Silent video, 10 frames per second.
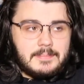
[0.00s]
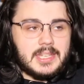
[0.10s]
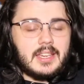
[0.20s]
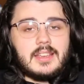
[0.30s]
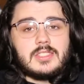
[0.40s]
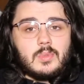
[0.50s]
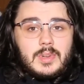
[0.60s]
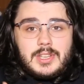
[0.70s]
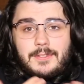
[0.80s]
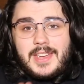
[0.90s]
because
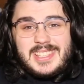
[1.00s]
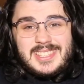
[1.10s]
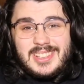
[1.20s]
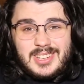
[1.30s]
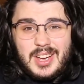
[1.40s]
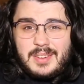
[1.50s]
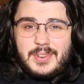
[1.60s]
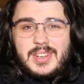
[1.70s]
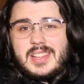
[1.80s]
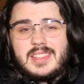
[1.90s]
when your face is
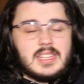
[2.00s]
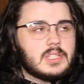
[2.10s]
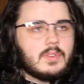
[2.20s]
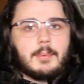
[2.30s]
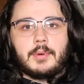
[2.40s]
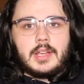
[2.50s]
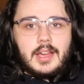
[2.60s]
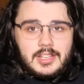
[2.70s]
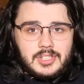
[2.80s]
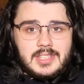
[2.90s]
uncovered, it leads to
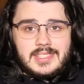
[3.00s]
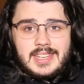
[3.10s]
repercussions,